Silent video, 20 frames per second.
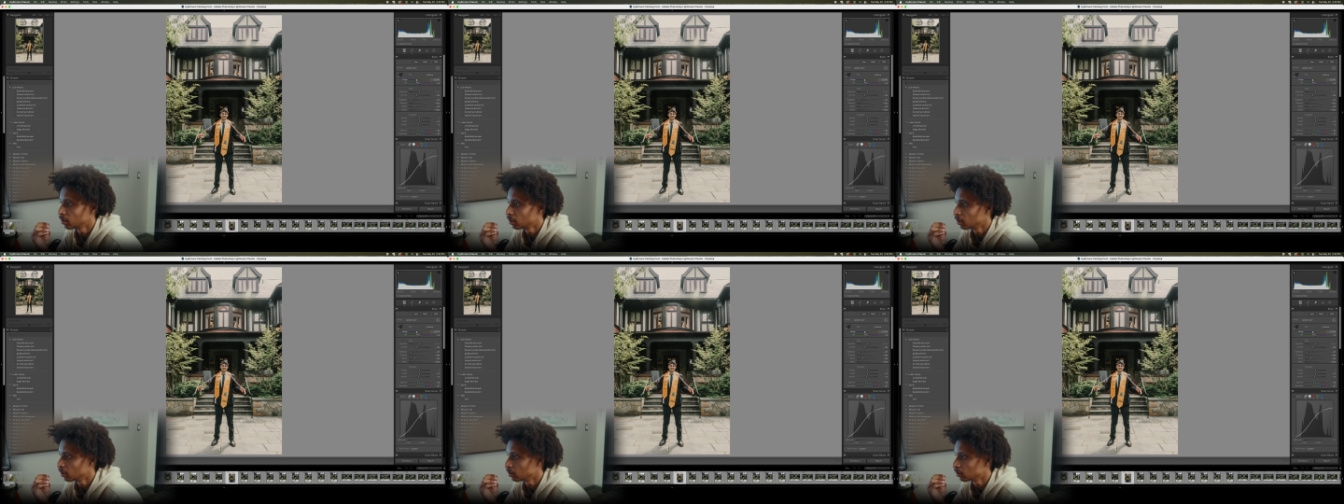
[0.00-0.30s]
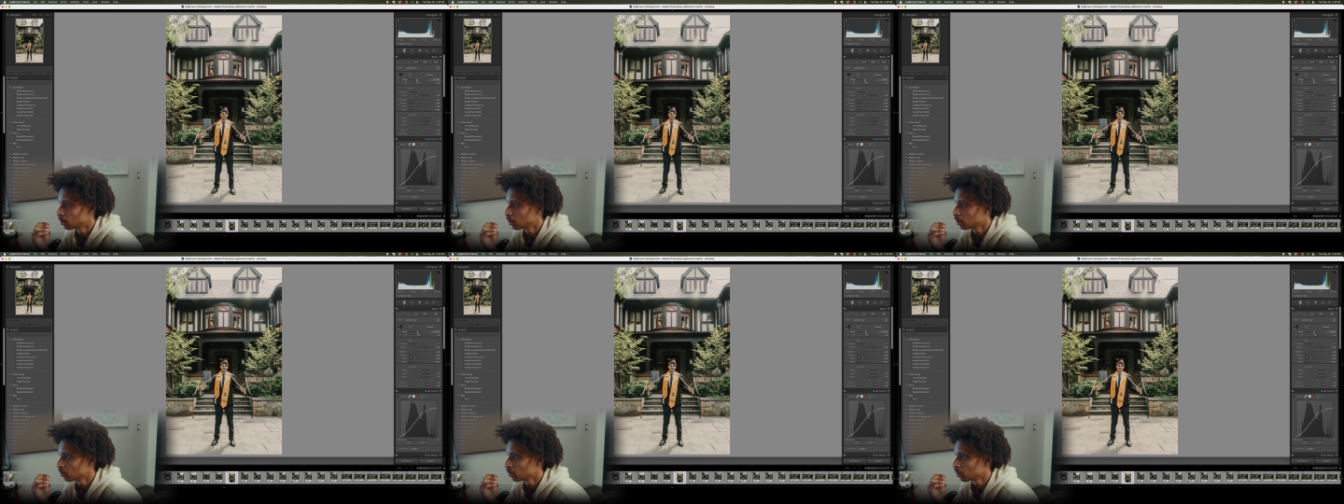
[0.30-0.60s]
And
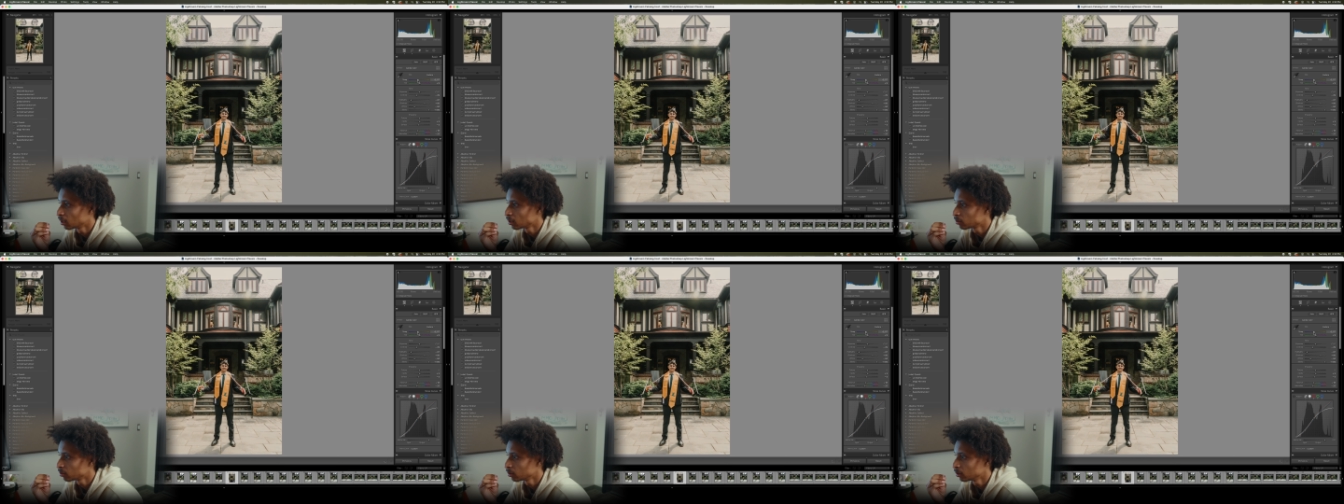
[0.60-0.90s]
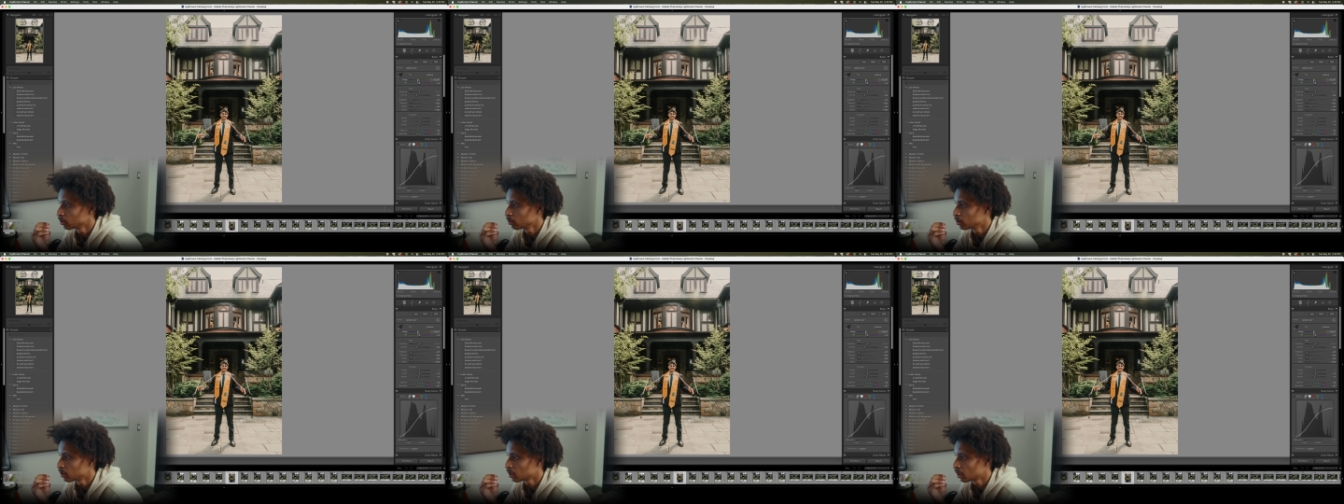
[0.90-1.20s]
I think that's where it
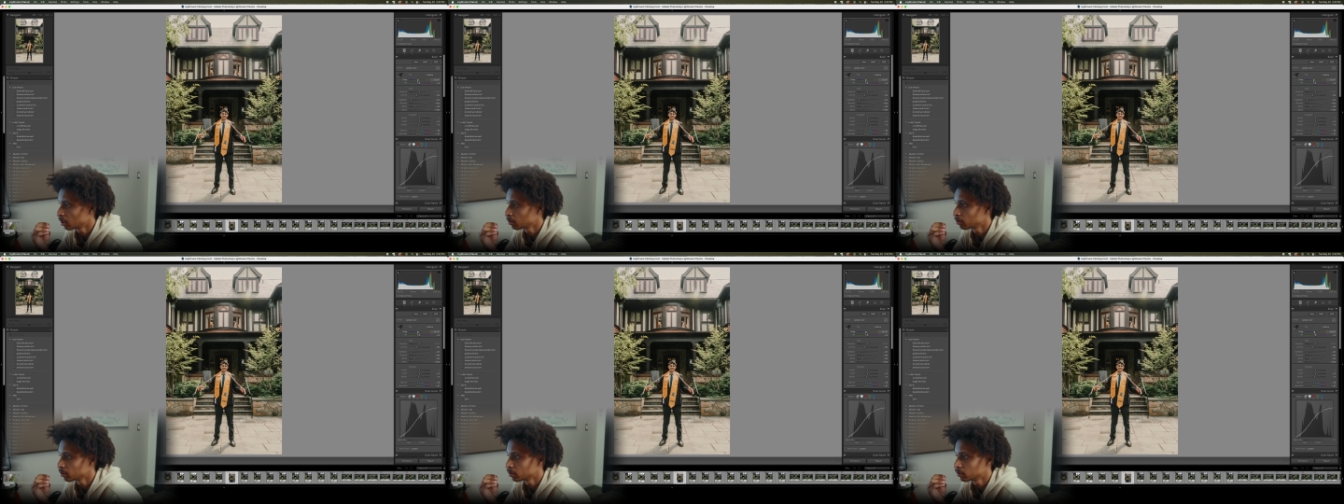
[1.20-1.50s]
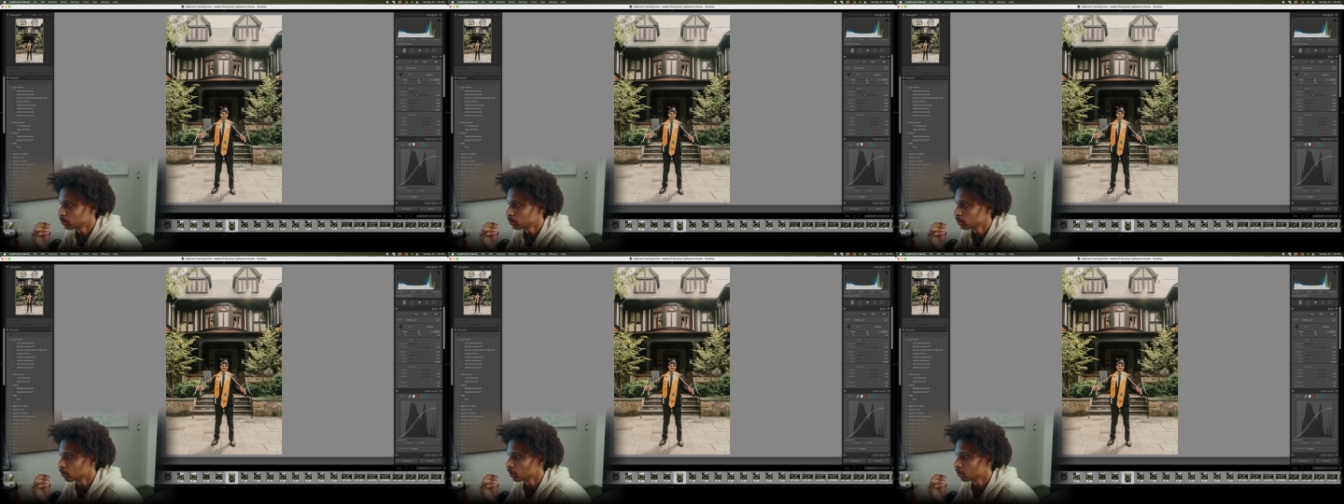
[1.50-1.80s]
was at
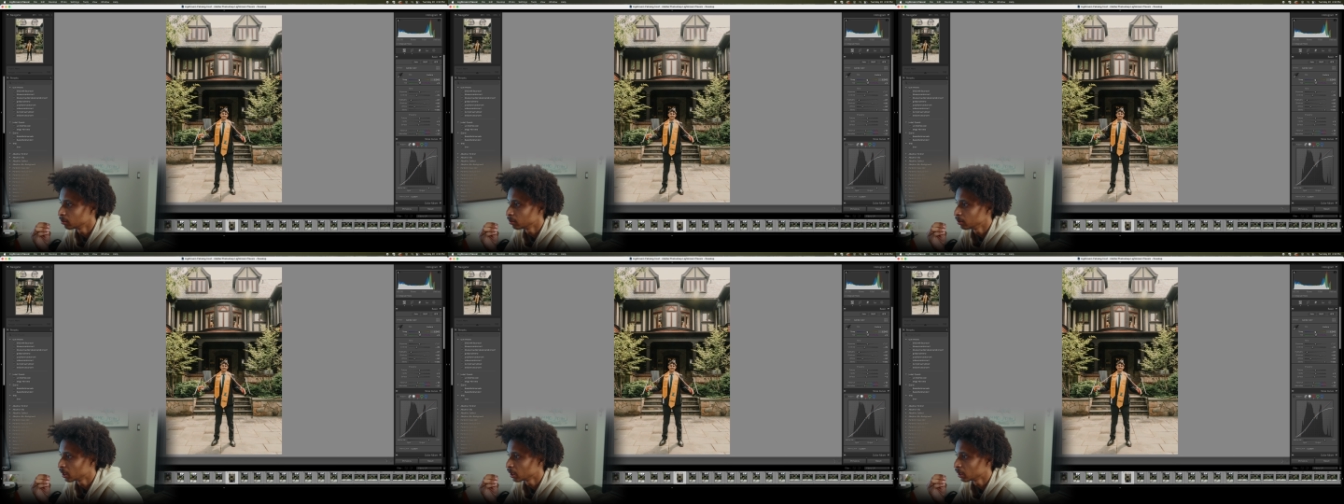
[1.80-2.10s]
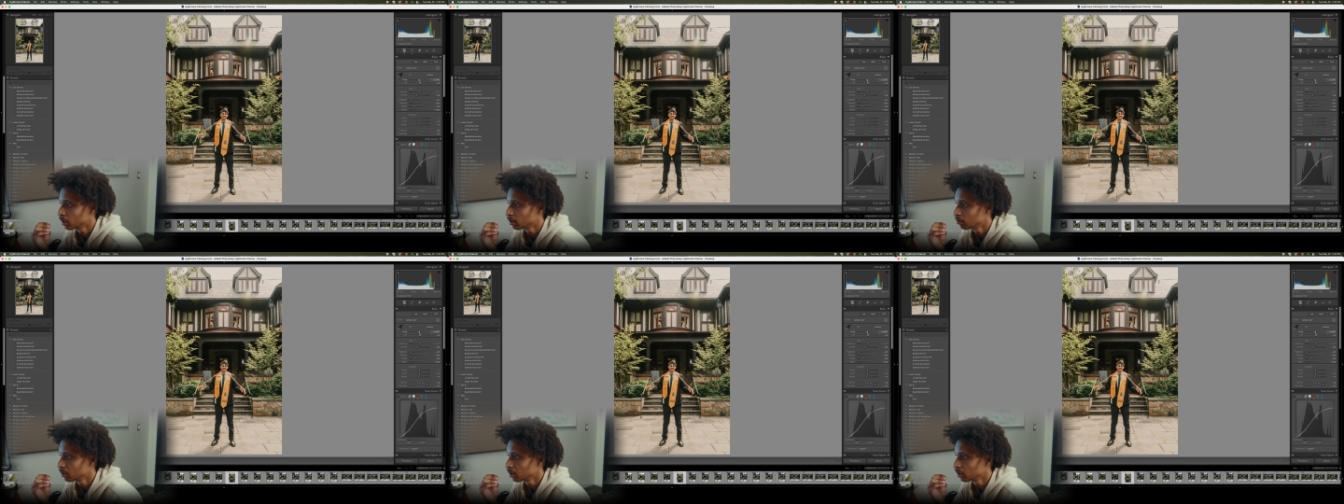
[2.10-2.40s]
before, but we can
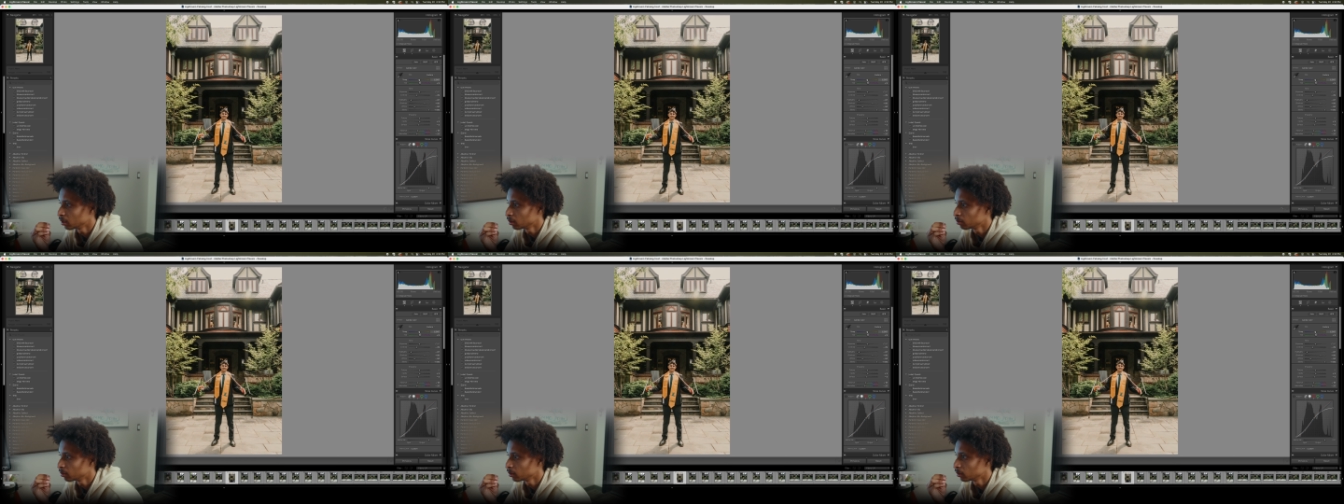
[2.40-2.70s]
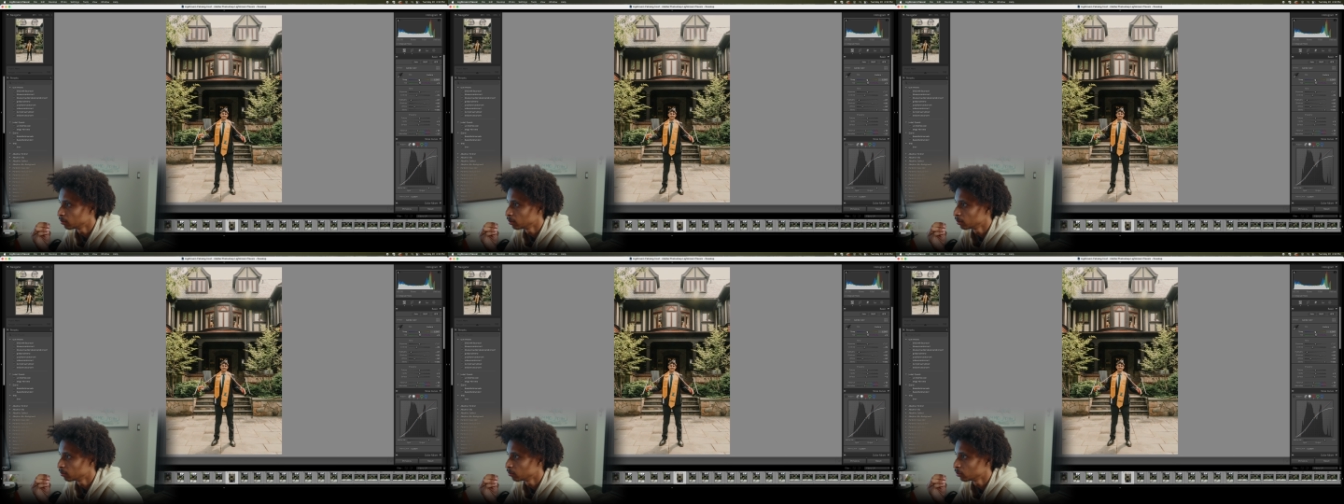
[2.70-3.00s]
like bring it up a
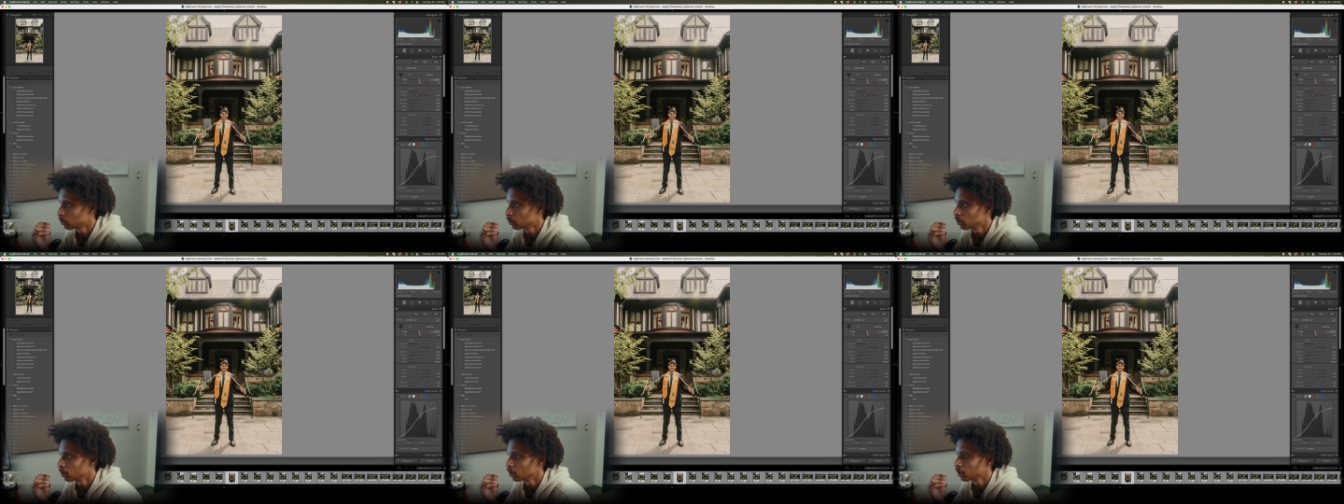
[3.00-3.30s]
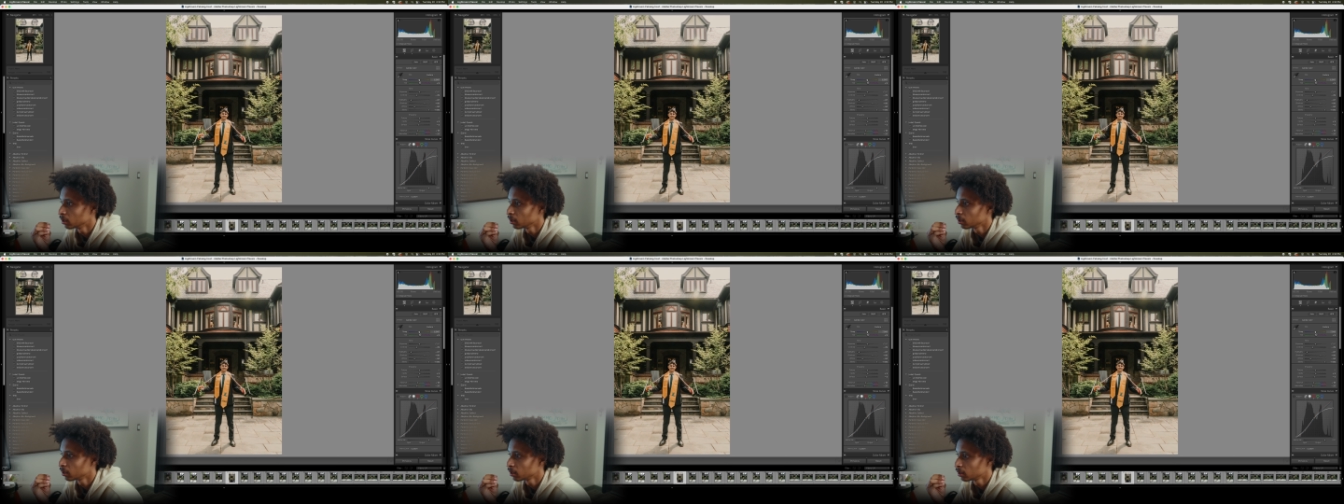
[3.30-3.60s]
little bit more to
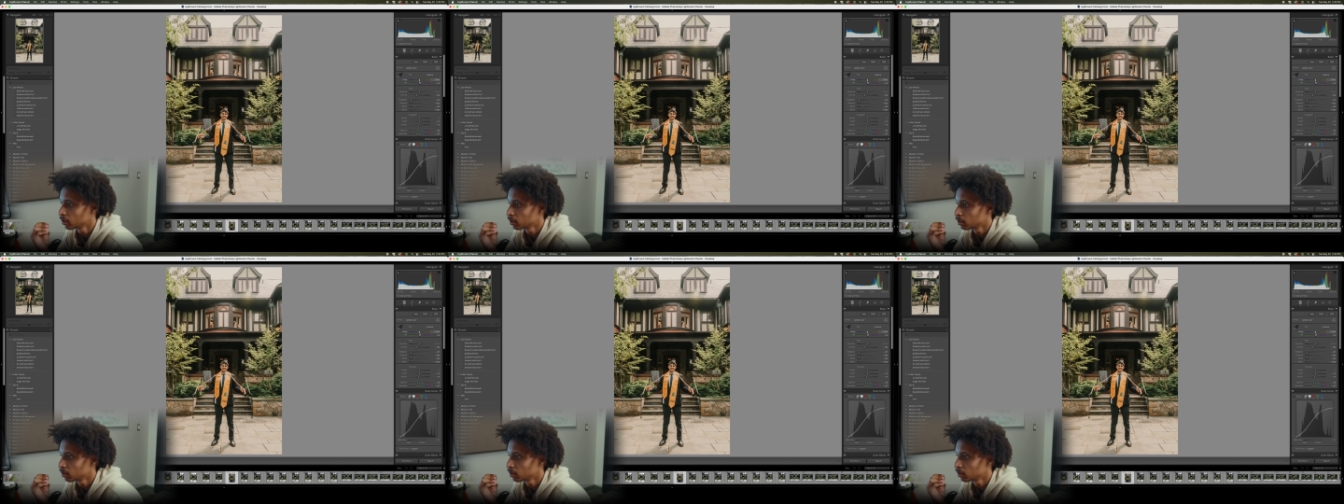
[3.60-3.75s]
like